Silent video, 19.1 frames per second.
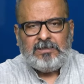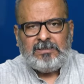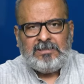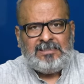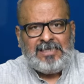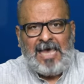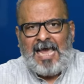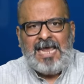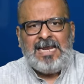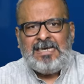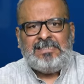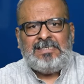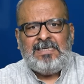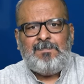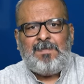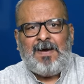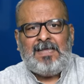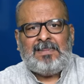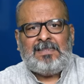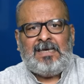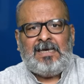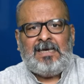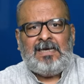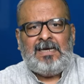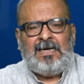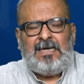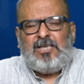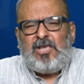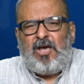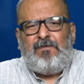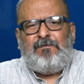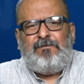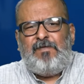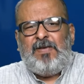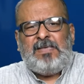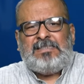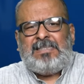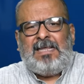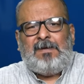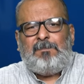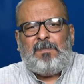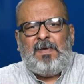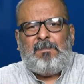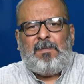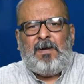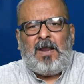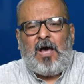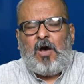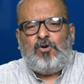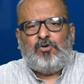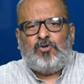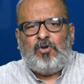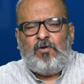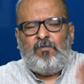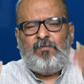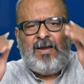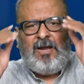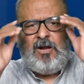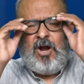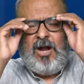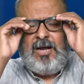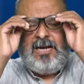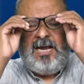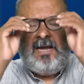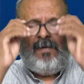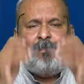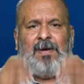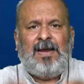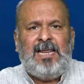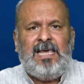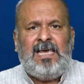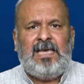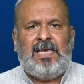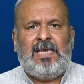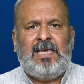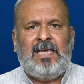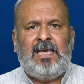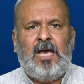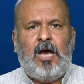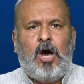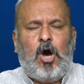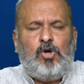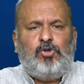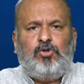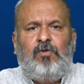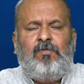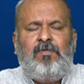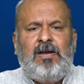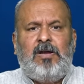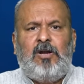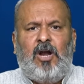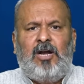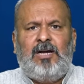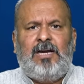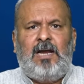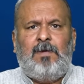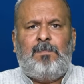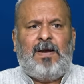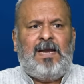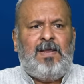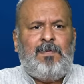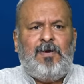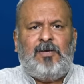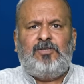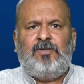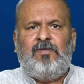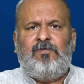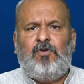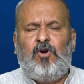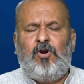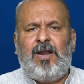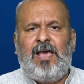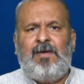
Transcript: Zahir si baat hai. It is obvious that people, household will not get money. Household will not get money because you don't